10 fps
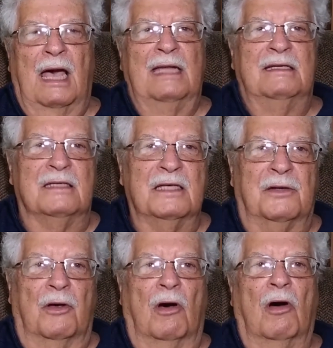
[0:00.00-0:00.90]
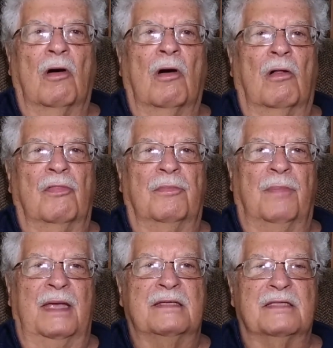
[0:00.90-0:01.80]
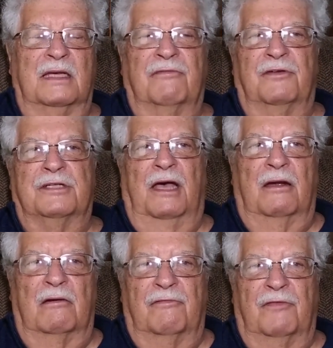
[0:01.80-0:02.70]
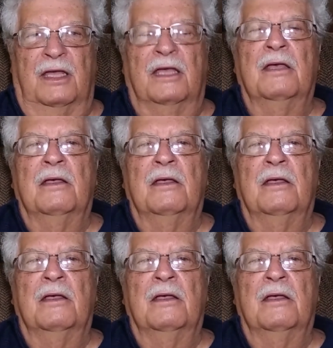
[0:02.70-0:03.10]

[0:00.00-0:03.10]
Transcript: I did all the basic photography.